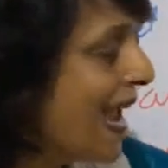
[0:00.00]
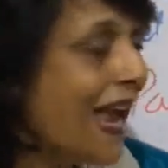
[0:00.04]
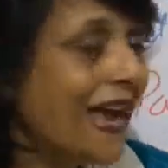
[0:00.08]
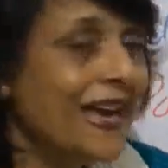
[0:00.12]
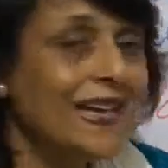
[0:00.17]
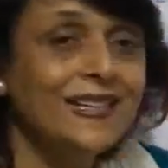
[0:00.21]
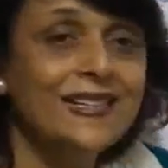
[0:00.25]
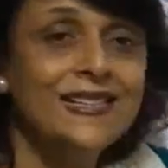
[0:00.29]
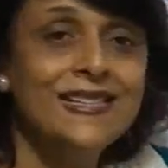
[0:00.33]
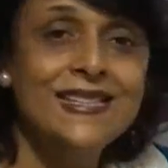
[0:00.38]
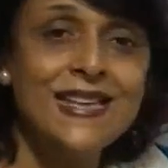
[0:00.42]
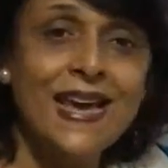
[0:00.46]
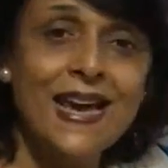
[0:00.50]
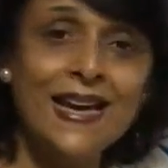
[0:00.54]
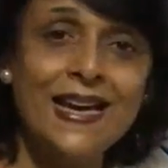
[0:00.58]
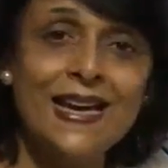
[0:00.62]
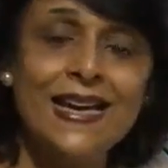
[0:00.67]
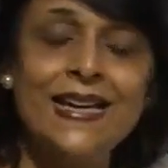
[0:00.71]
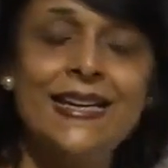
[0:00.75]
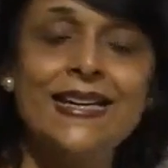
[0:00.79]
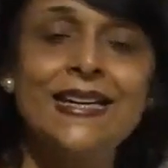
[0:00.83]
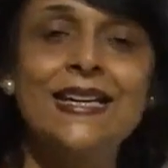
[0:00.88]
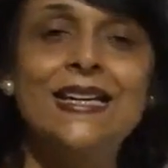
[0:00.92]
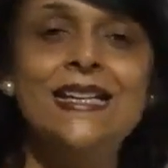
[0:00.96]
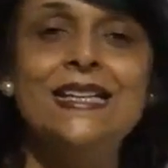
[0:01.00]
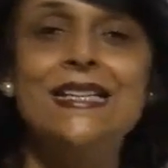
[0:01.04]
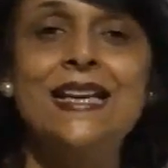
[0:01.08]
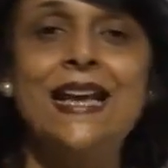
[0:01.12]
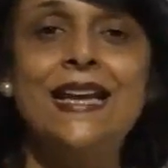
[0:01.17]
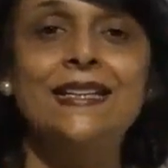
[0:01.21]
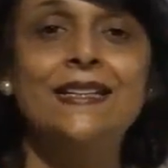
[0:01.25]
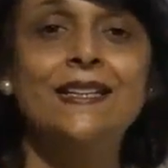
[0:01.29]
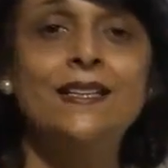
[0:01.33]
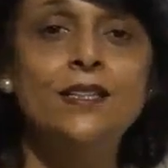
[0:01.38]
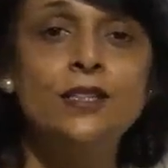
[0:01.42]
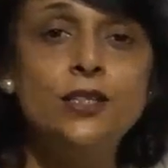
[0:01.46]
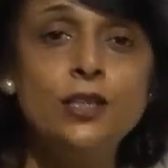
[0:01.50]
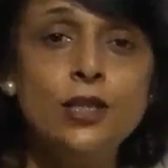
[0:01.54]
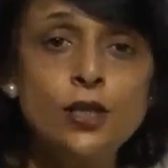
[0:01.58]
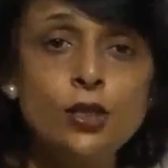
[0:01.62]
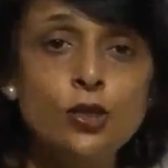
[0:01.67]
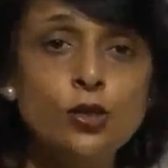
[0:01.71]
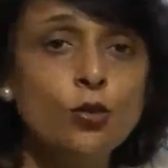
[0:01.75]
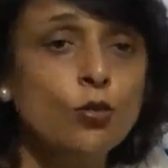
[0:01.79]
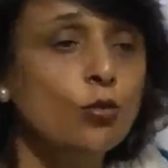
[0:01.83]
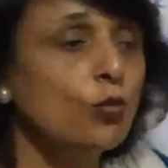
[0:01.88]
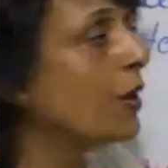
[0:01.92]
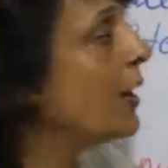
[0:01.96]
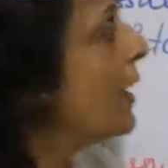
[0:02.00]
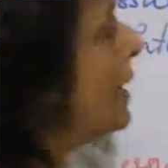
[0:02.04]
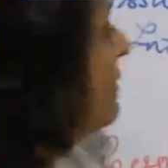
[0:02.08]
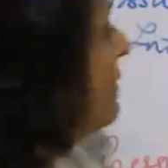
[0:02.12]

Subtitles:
and second is at the tissue